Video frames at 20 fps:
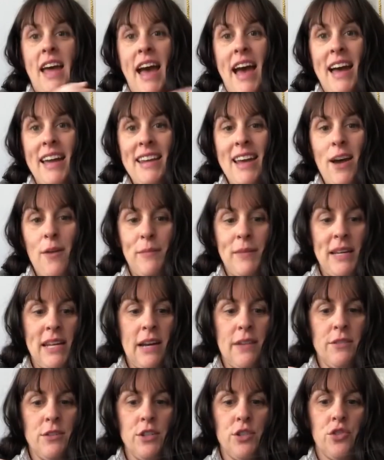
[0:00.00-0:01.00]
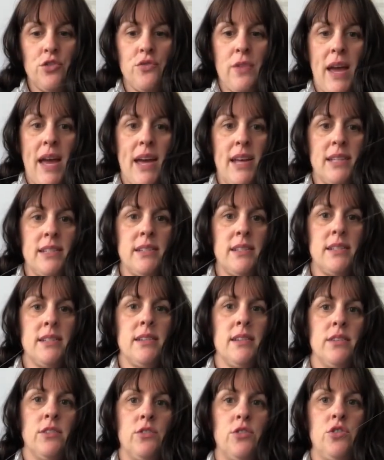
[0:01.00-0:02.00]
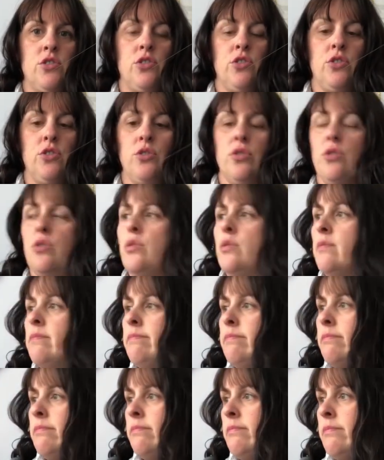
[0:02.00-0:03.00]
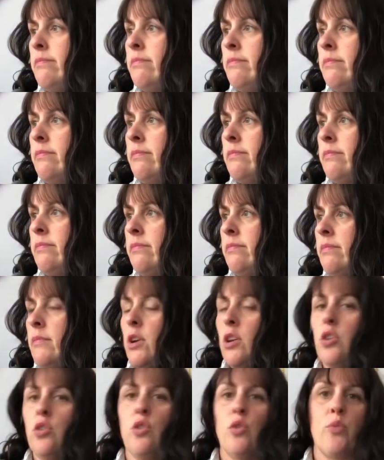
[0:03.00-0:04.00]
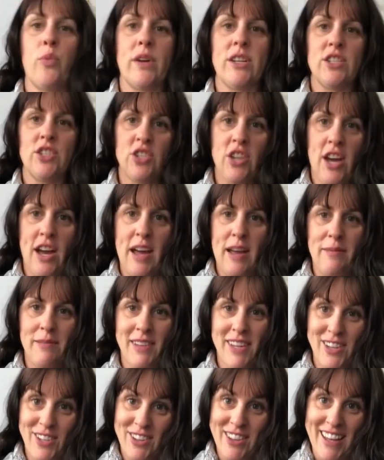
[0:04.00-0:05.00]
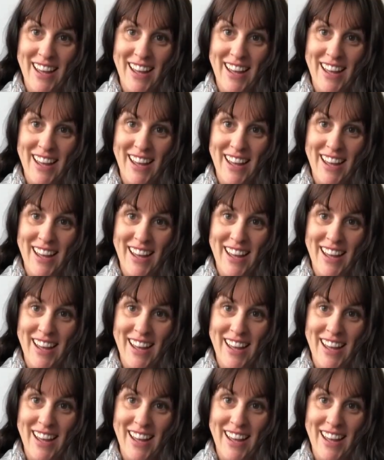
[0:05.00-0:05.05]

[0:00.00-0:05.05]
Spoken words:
add how many ever strands to your wind chime that you'd